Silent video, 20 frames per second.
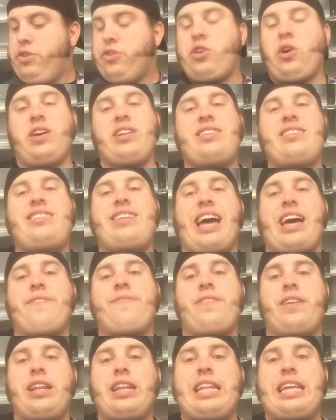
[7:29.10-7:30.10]
So it
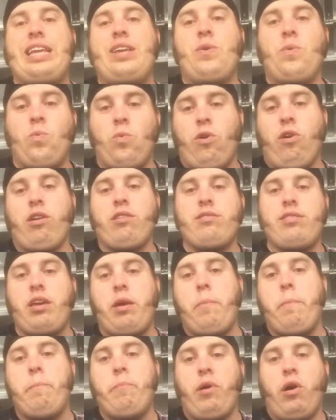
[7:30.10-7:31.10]
definitely works
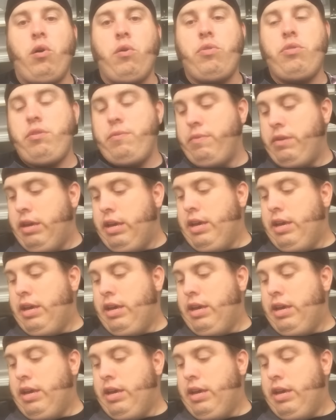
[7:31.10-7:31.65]
in both.